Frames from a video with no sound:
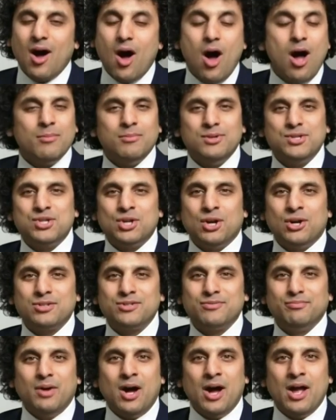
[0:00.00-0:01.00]
that I'm in
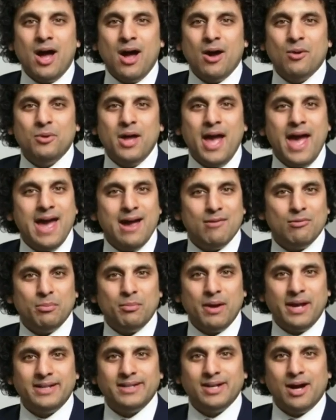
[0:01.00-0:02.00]
charge of my own hair
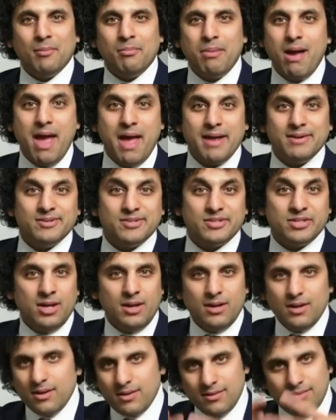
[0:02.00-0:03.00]
and makeup, hence
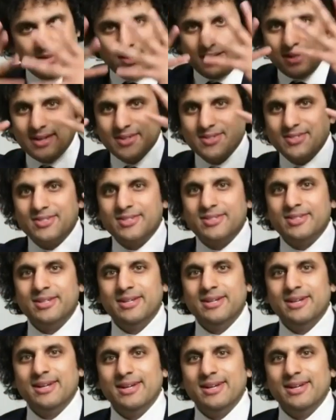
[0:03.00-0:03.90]
this.